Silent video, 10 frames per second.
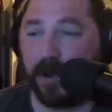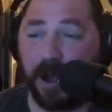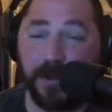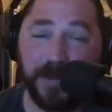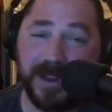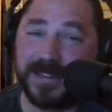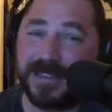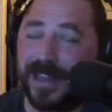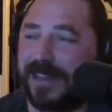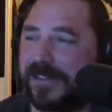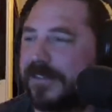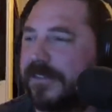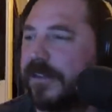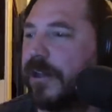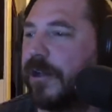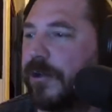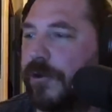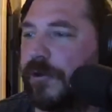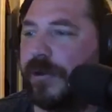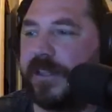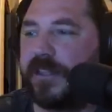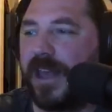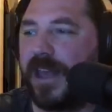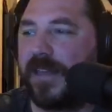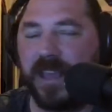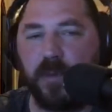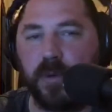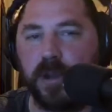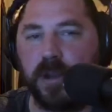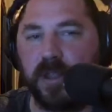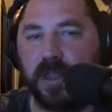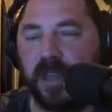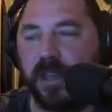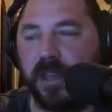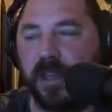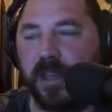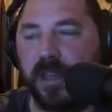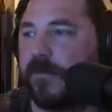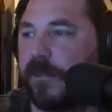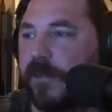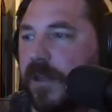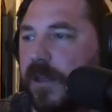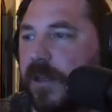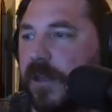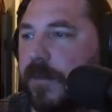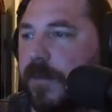Are we going to see it? Who in the chat thinks we're going to see a trailer before the summer?